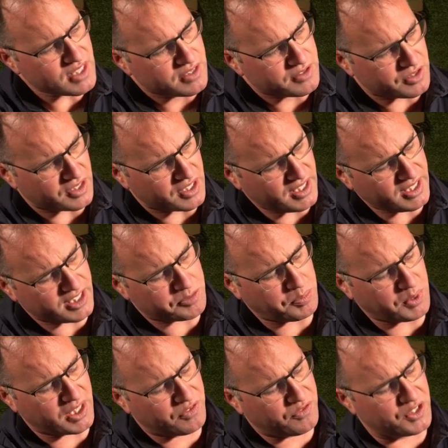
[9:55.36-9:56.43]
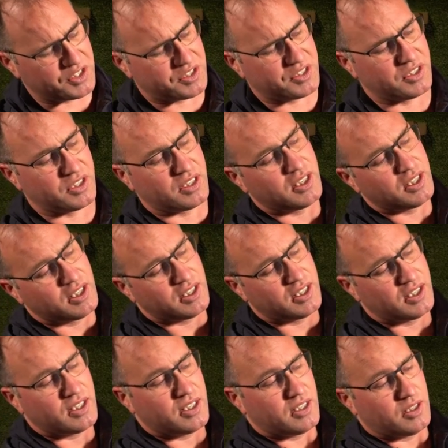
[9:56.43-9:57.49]
So the next benefit to
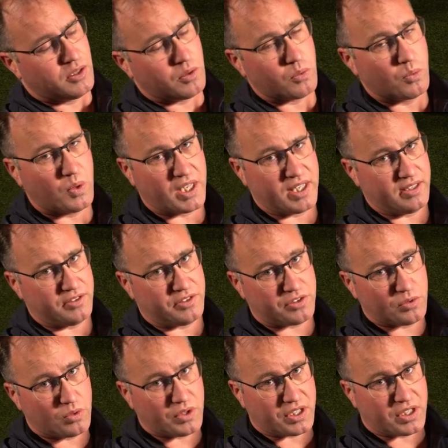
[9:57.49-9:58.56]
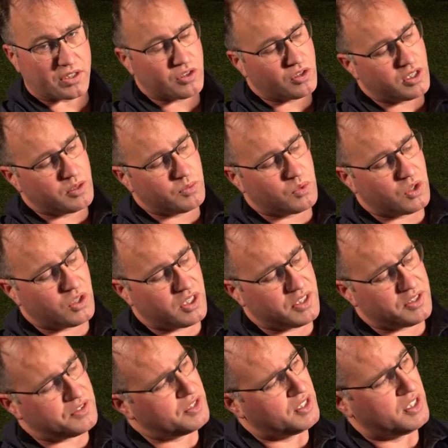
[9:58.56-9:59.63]
One, installing your guide
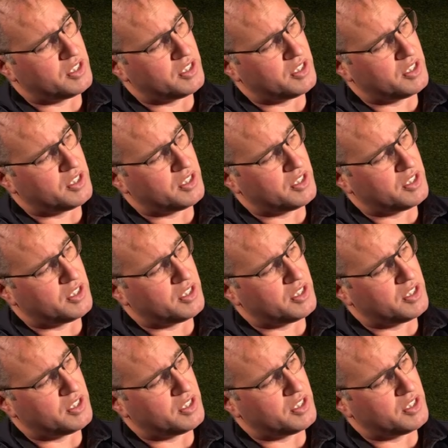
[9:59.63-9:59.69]
wires,